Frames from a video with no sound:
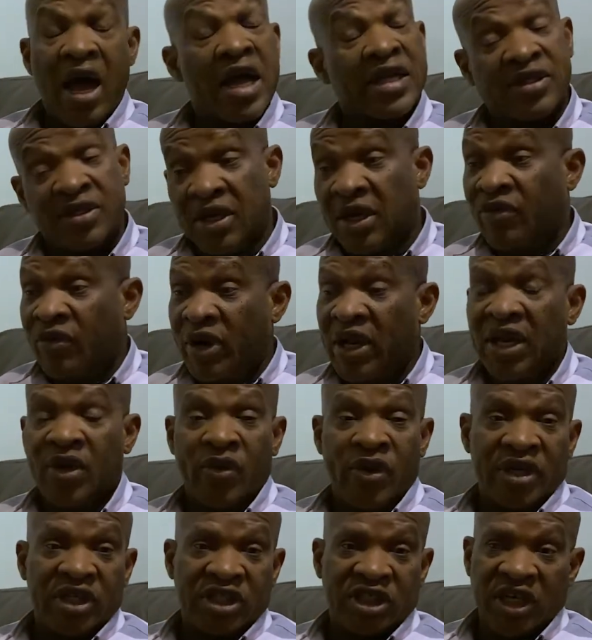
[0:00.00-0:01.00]
I really
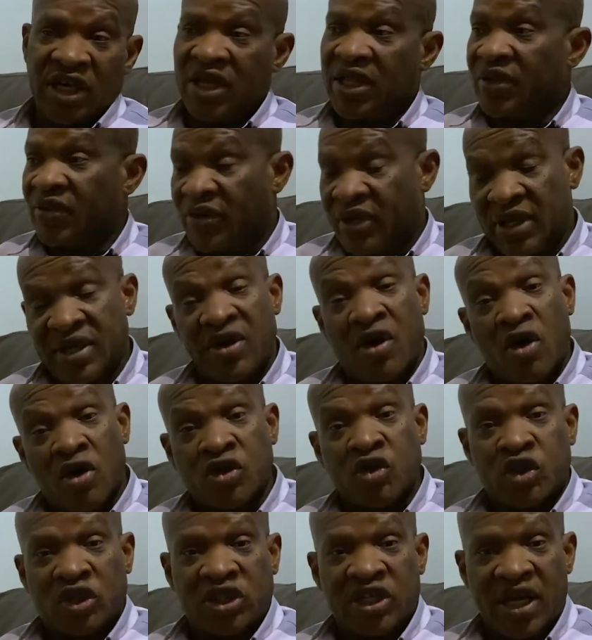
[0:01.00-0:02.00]
want to check it, you can
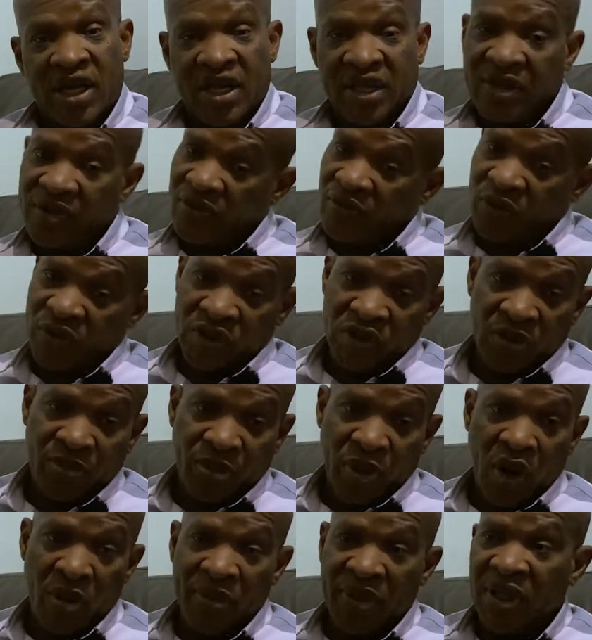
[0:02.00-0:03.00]
also check it with your
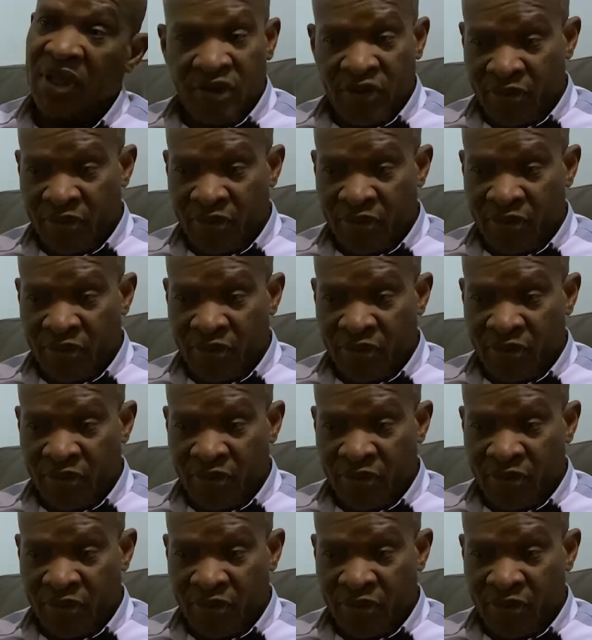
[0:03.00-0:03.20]
plumber.